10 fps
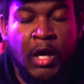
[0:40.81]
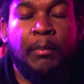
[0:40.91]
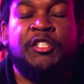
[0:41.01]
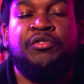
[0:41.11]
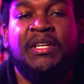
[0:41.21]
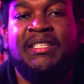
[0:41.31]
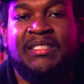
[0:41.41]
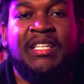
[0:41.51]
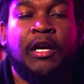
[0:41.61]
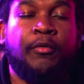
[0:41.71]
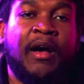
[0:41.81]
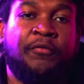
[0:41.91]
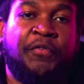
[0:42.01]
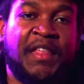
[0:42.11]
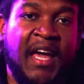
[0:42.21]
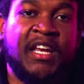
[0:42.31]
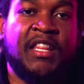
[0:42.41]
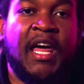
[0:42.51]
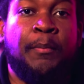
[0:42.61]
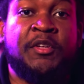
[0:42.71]
but you need to stick around for the end of
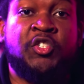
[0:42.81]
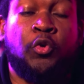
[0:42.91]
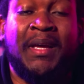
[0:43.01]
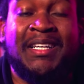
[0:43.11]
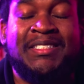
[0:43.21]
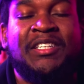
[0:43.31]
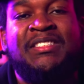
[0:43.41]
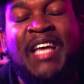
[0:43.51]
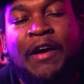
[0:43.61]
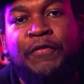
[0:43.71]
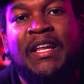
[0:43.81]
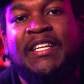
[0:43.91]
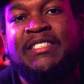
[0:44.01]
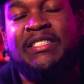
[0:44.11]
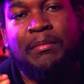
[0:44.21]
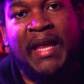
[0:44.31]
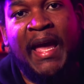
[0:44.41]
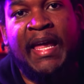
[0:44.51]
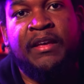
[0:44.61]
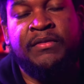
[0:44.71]
the episode because there's definitely some
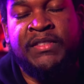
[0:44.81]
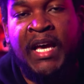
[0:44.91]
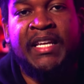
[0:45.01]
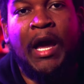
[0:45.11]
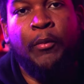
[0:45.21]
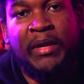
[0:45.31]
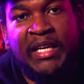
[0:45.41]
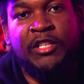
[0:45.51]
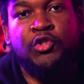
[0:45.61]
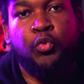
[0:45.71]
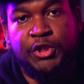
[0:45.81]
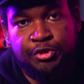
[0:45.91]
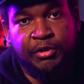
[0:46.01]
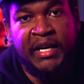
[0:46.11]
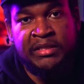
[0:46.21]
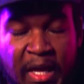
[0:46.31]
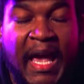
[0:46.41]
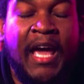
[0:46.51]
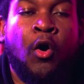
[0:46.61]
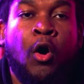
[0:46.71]
negatives that we need to address.
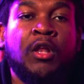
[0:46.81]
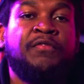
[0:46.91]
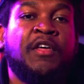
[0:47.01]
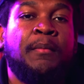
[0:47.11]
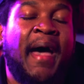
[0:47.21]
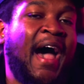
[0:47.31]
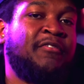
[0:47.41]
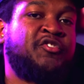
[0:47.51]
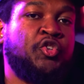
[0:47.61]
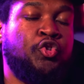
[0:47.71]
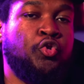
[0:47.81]
And all of them have to do